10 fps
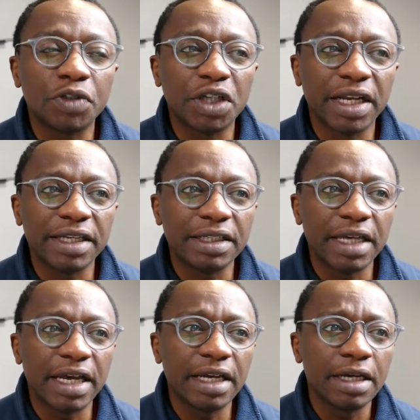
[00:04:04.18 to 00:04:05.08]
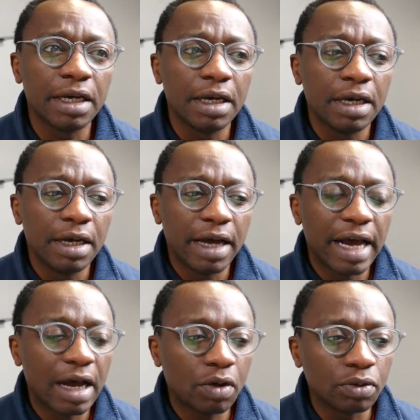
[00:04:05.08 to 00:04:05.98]
shall I say
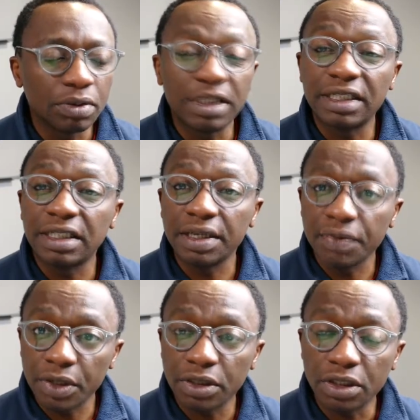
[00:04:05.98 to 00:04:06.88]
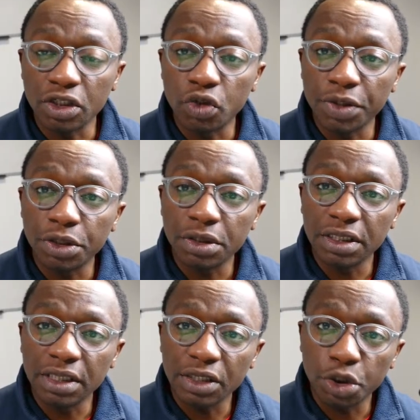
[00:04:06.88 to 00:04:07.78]
how serious the situation
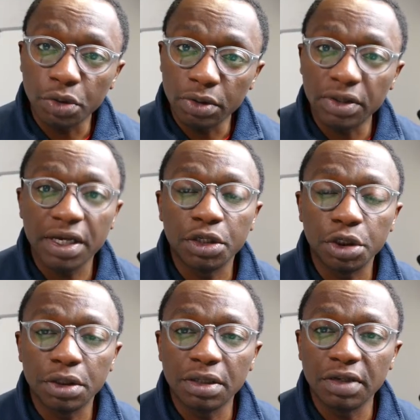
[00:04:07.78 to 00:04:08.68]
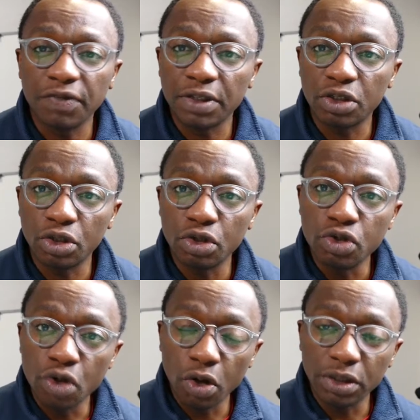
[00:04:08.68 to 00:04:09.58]
is at your location, if it's
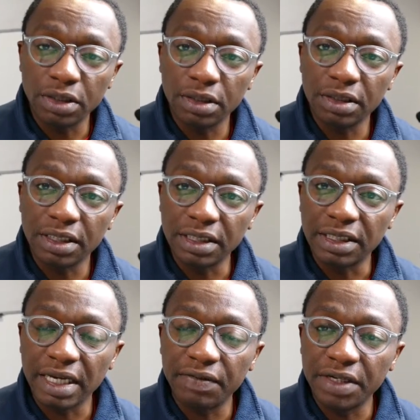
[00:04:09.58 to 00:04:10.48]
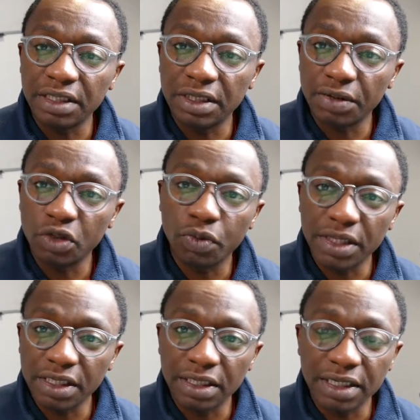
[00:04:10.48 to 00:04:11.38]
not necessarily serious where
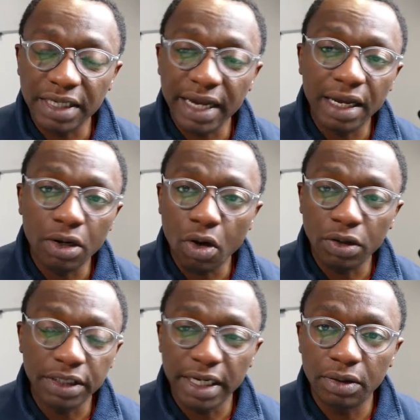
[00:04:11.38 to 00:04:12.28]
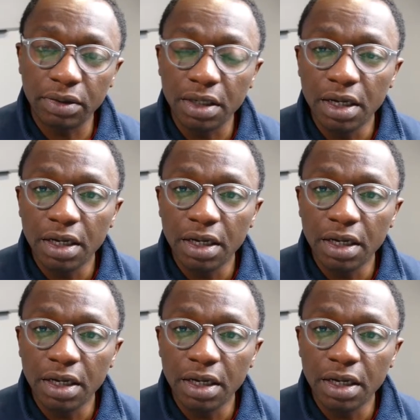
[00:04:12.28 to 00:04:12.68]
there's an entire lockdown,